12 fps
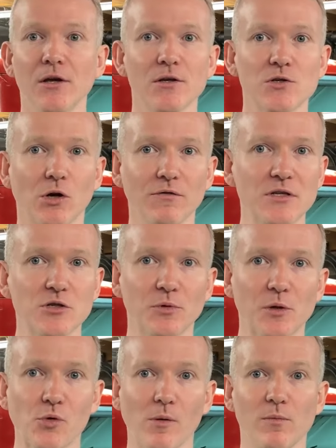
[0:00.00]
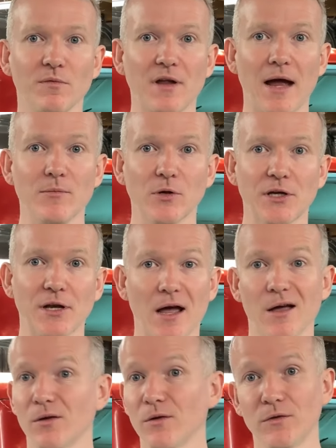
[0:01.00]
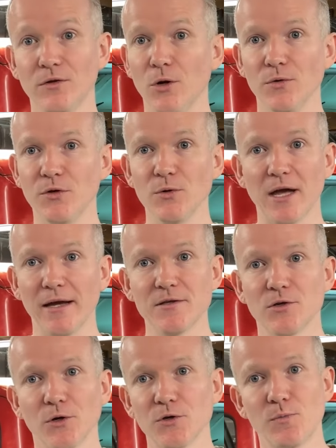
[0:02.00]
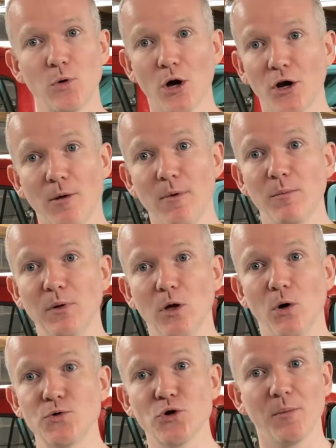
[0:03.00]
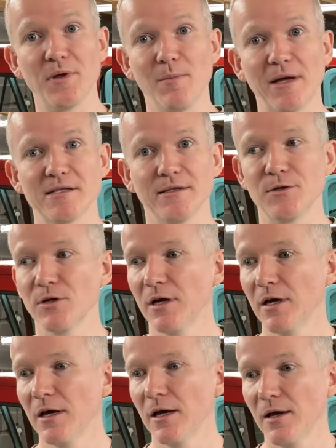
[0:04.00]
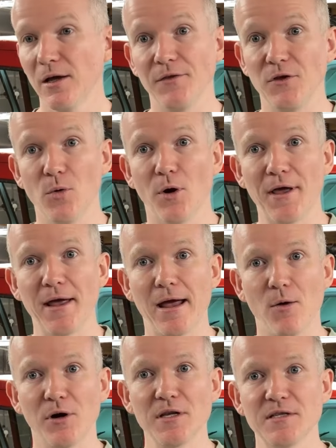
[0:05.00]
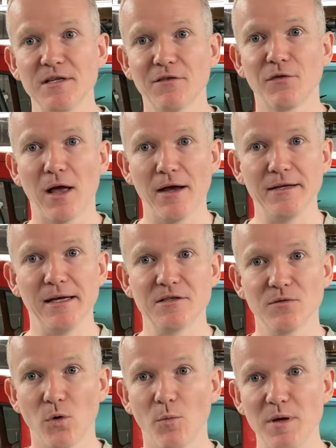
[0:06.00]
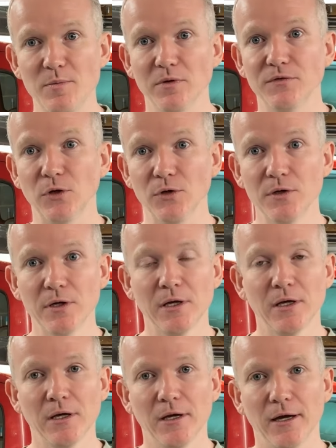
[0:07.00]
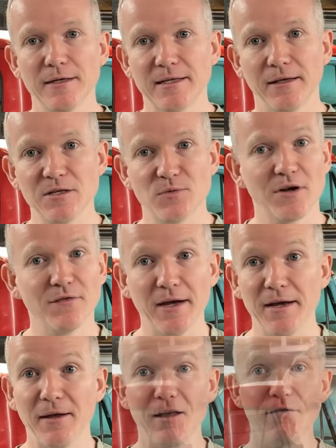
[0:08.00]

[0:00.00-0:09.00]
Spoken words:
solving some of the problems that I'm looking at, do get in touch, put a comment below, drop me a message. I do want to hear, I want to see different ideas of what people have done to get these renovated.